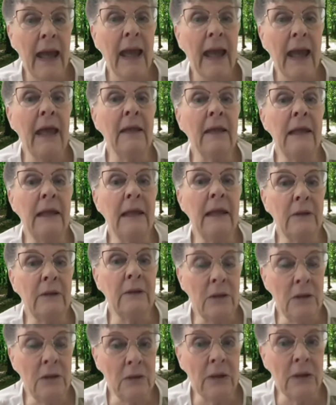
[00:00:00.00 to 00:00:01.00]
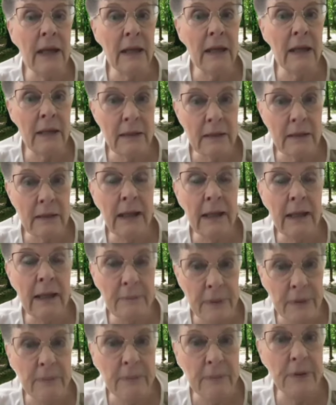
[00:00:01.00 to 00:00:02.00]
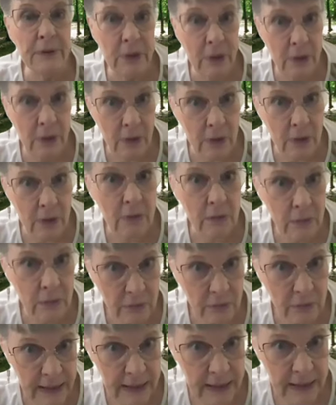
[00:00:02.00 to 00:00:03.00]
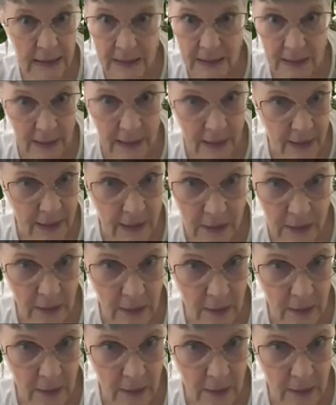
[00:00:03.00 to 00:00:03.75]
and then you can let people know that it's there.